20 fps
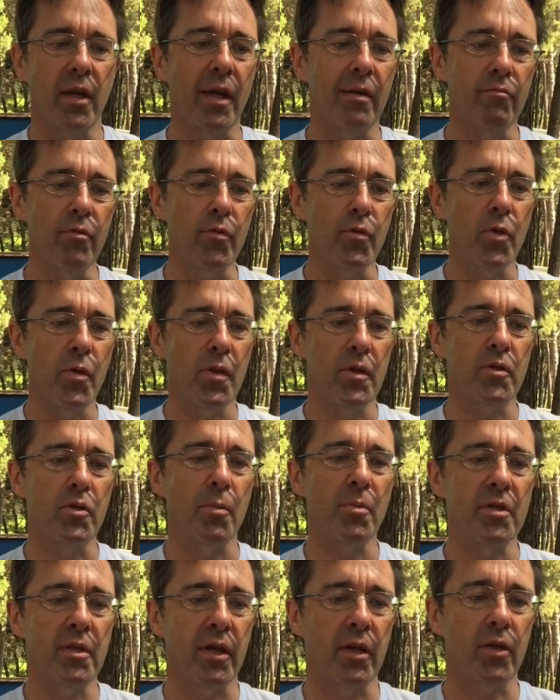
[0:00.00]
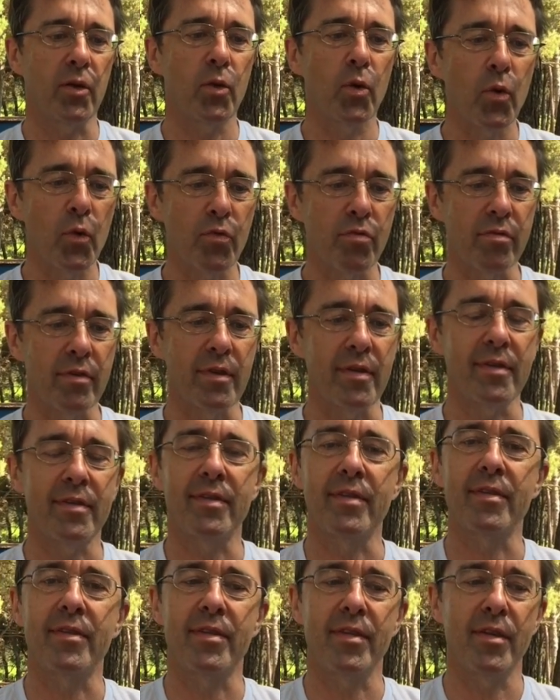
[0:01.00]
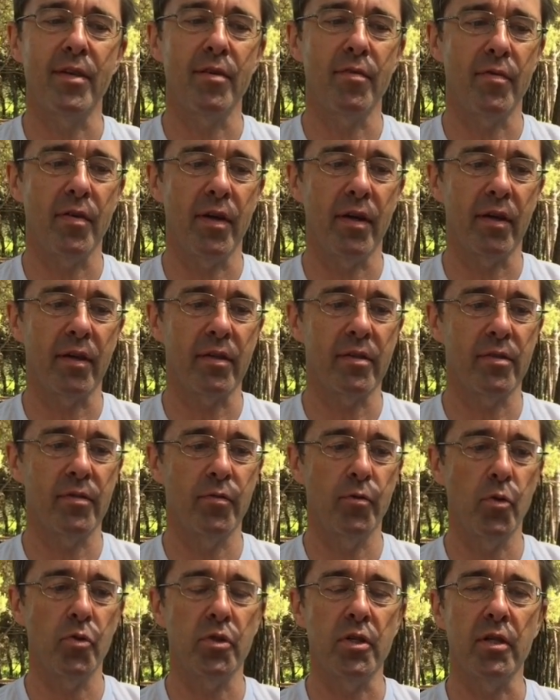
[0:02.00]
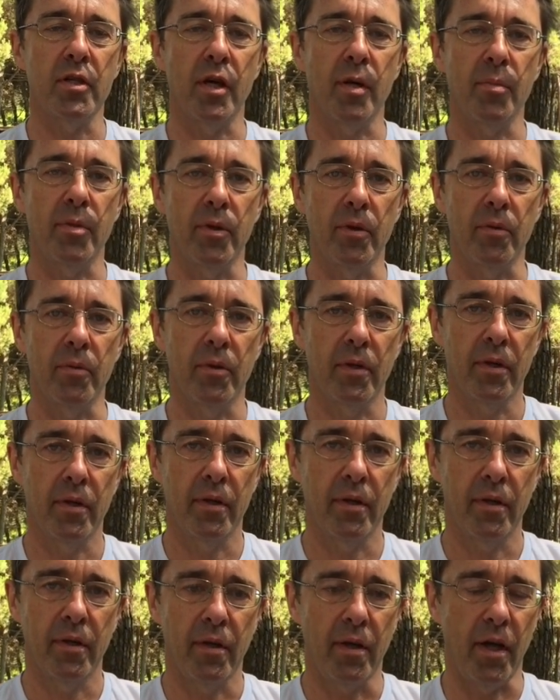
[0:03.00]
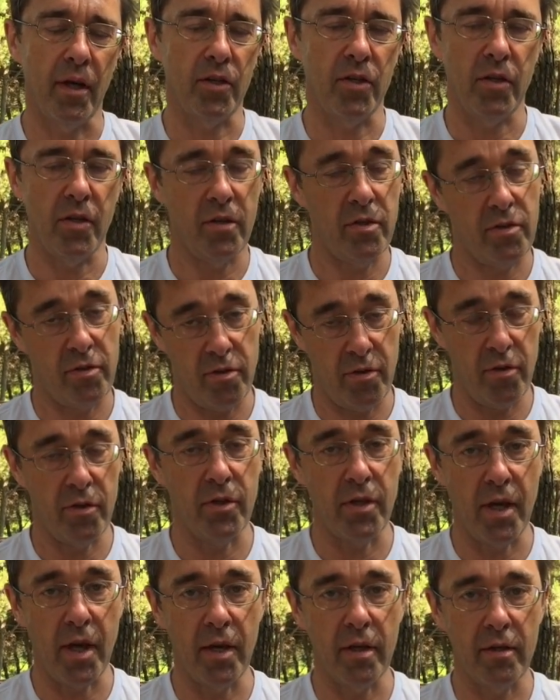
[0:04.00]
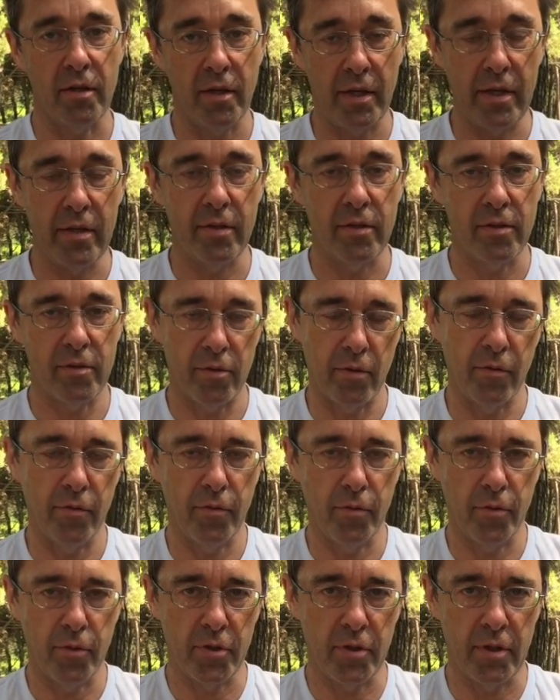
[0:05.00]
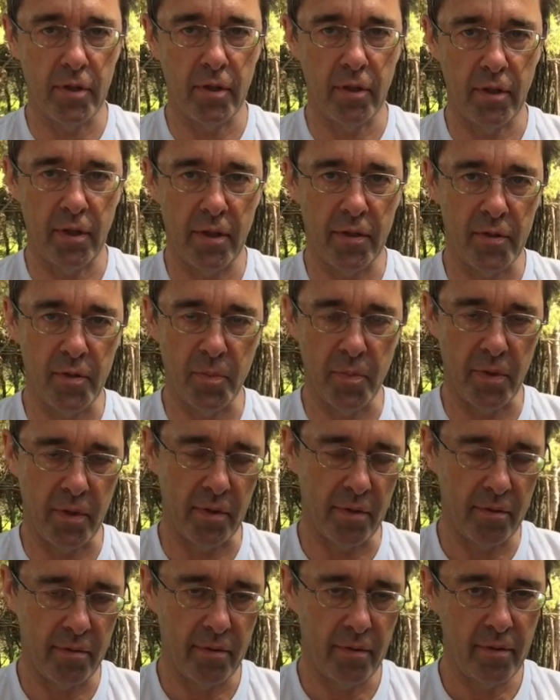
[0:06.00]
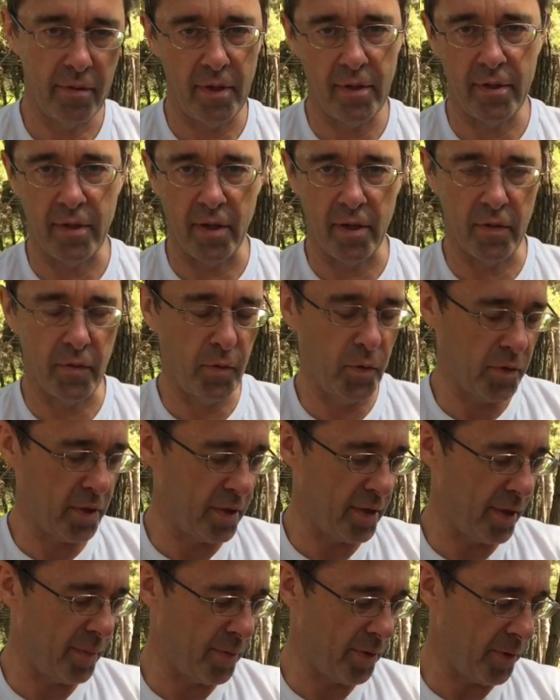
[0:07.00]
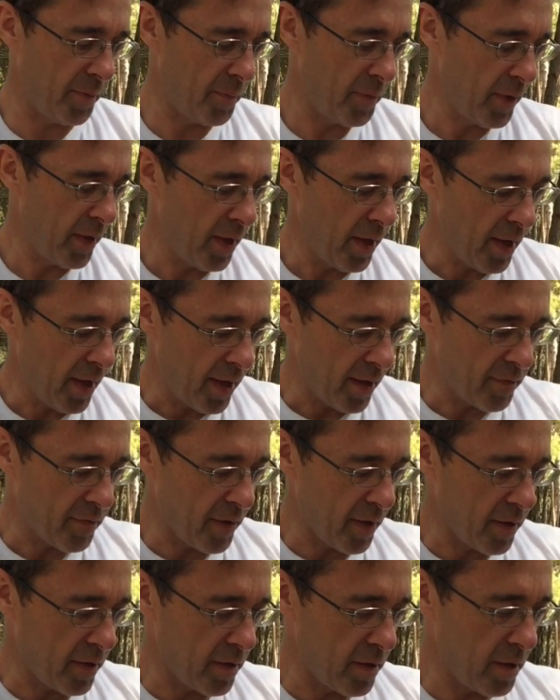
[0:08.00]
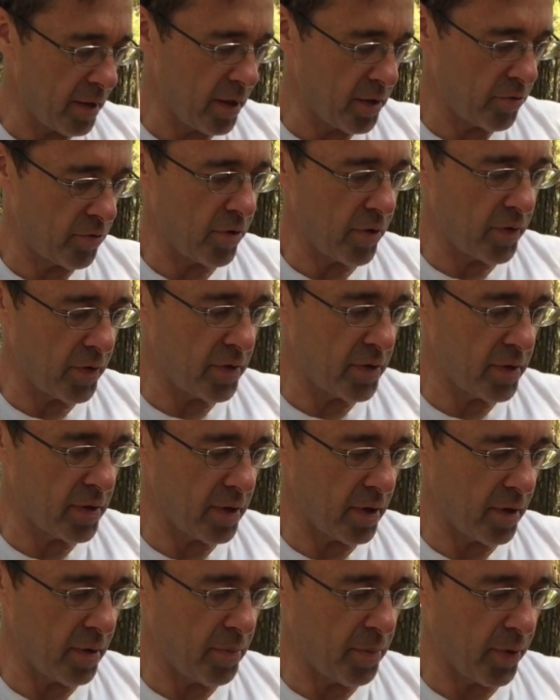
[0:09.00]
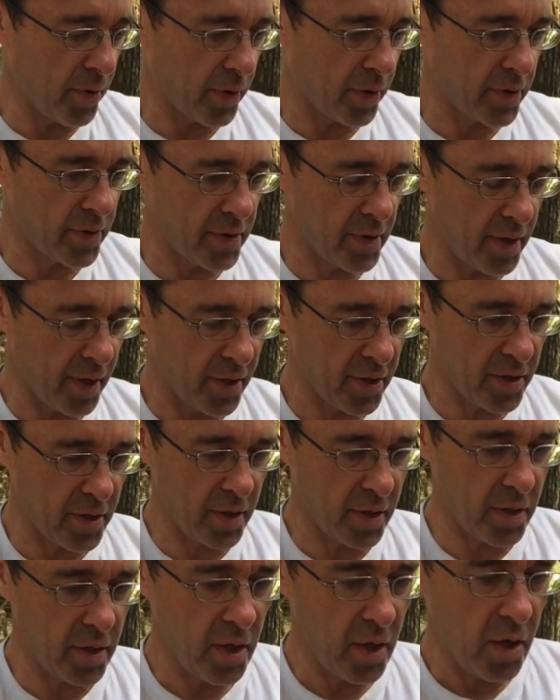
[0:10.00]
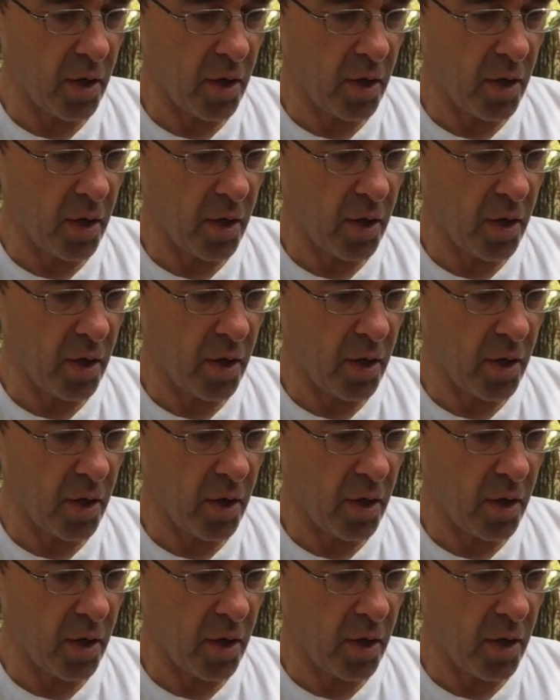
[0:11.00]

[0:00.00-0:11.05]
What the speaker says: and I'm reviewing the Domitec CoolFreeze CFX 40W. Actually it's 38 litres, not 40 litres, but they say it's 40W. In fact, the history of this box, it actually